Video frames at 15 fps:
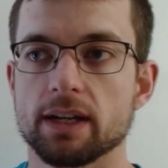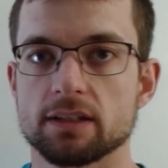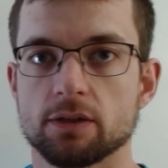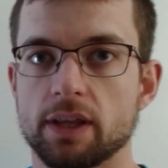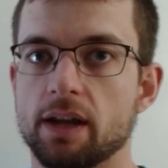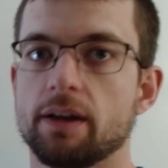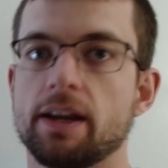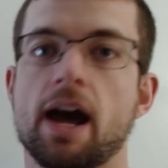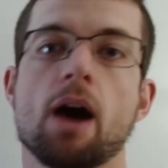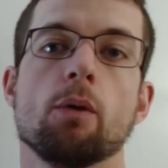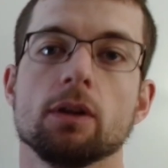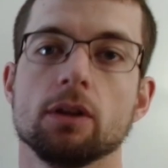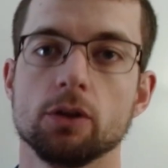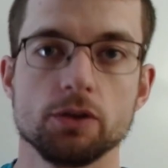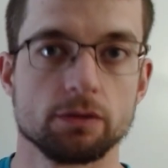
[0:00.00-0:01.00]
So then now
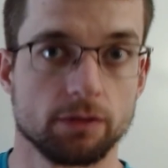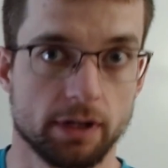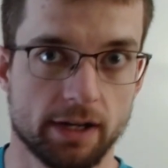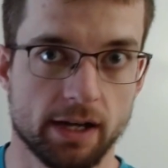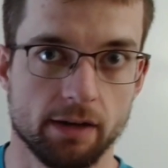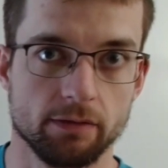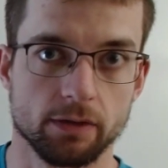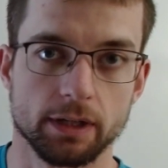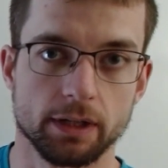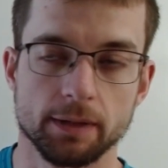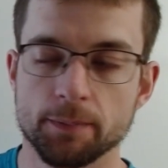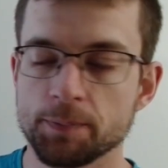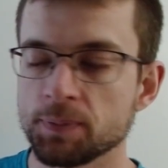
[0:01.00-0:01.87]
we're losing recovery.